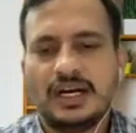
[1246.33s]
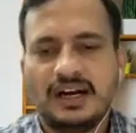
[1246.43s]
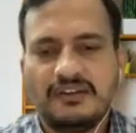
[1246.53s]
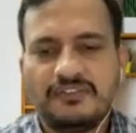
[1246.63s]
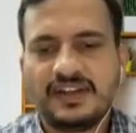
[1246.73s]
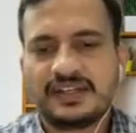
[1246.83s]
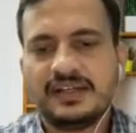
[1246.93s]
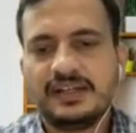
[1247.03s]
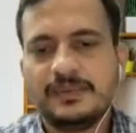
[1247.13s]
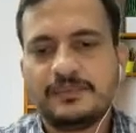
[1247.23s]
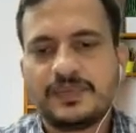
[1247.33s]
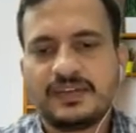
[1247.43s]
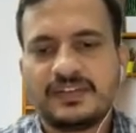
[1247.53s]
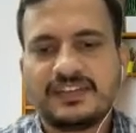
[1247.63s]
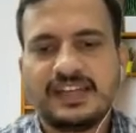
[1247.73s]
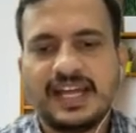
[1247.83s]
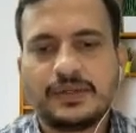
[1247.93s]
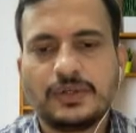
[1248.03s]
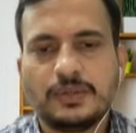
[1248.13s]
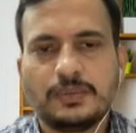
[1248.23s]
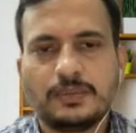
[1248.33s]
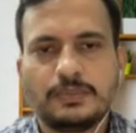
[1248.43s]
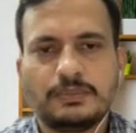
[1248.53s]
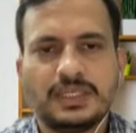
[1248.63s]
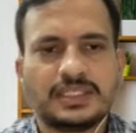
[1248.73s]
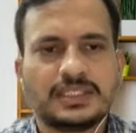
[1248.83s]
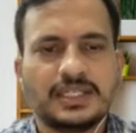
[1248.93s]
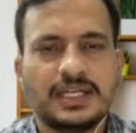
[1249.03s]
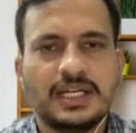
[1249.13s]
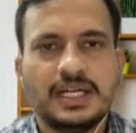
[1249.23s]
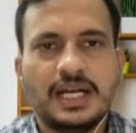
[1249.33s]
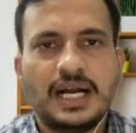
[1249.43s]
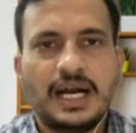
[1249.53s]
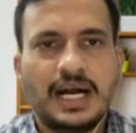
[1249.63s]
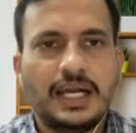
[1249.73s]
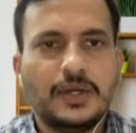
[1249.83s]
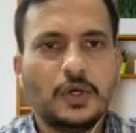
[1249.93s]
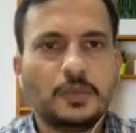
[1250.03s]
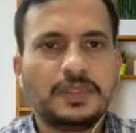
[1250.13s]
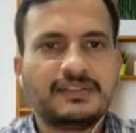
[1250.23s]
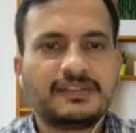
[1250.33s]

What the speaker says: affect the scenario much. I hope this